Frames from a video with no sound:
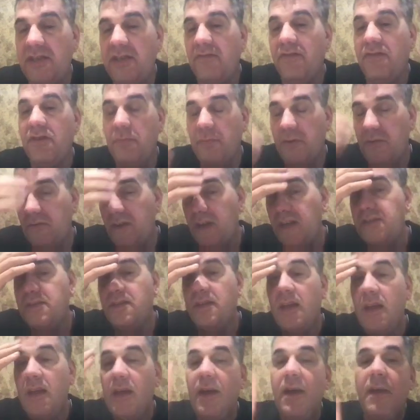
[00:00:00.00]
of human rights.
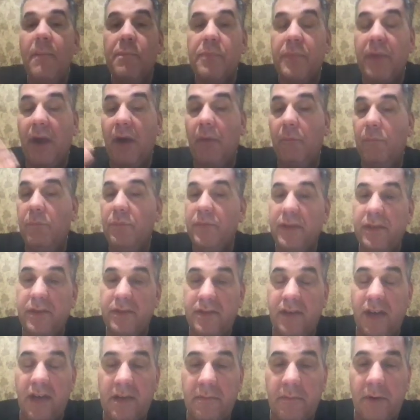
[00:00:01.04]
This
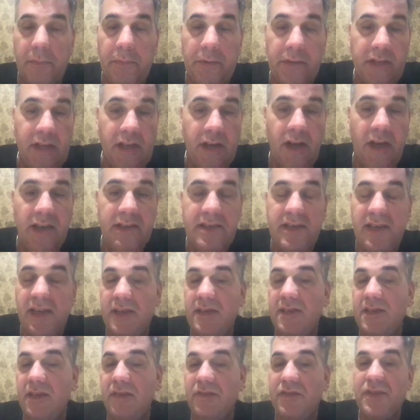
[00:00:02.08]
came up in the
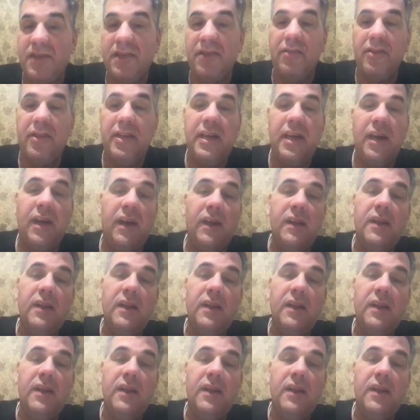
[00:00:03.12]
context of Syria.